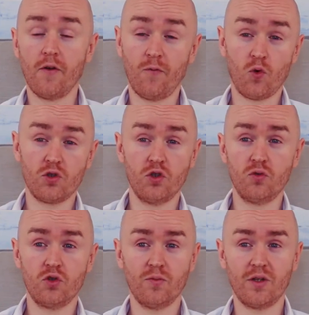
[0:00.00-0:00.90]
forced to
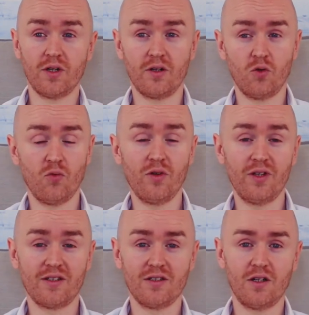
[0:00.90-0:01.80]
do something I don't
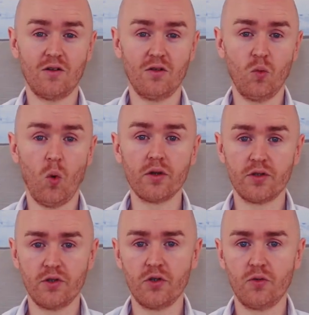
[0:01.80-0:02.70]
necessarily want
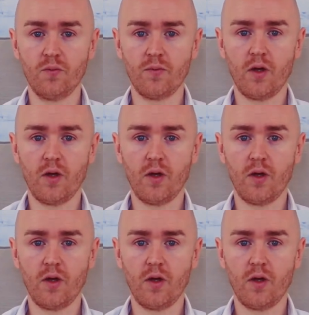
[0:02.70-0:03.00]
to do.